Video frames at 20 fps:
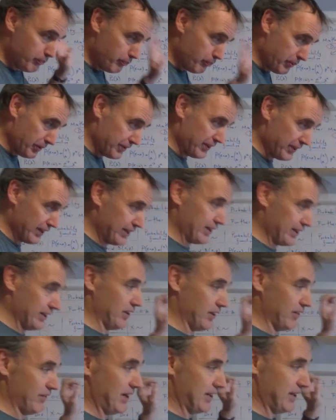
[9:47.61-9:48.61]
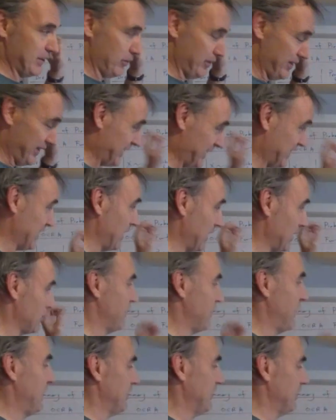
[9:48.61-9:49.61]
particular value, an exact
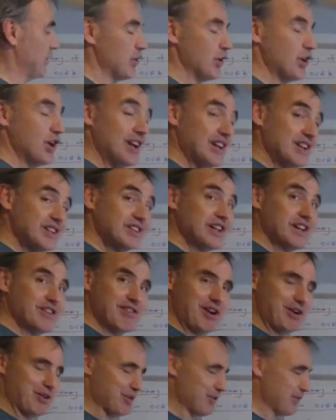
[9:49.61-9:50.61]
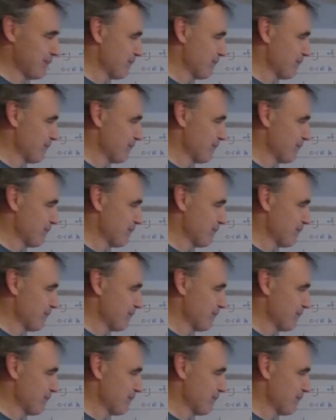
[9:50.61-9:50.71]
value, is 0.